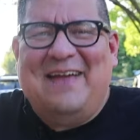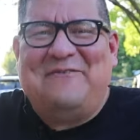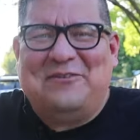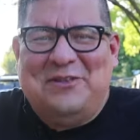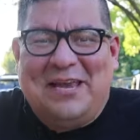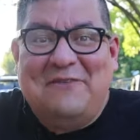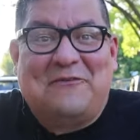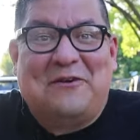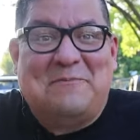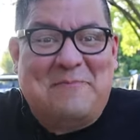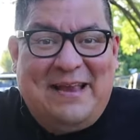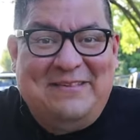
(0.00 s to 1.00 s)
If you're looking
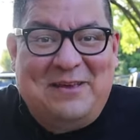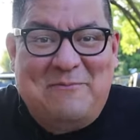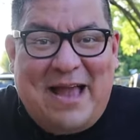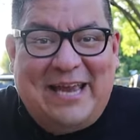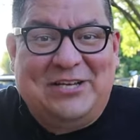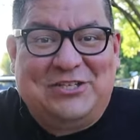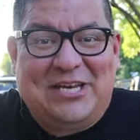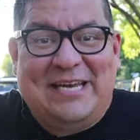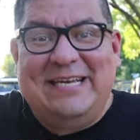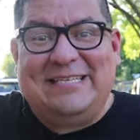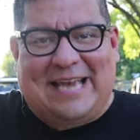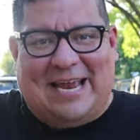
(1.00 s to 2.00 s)
for amazing mac and
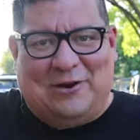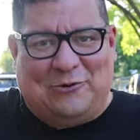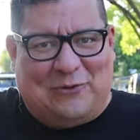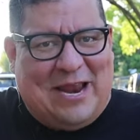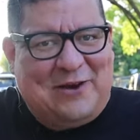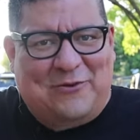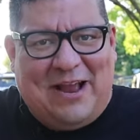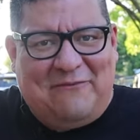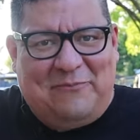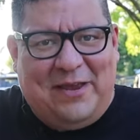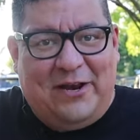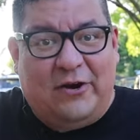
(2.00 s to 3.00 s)
cheese and great
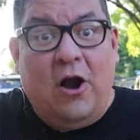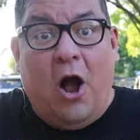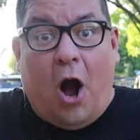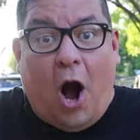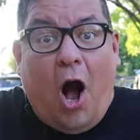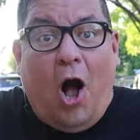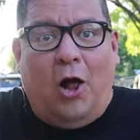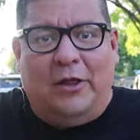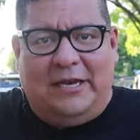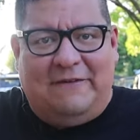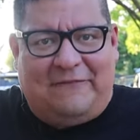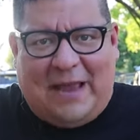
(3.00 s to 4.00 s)
craft beer,
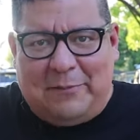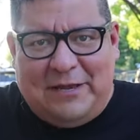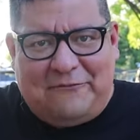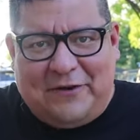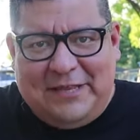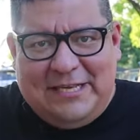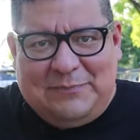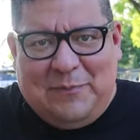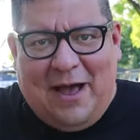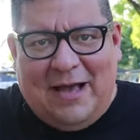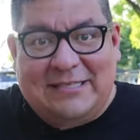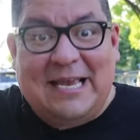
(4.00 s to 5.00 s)
all in a family-friendly
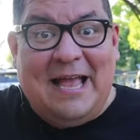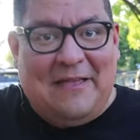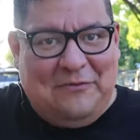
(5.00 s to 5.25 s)
spot,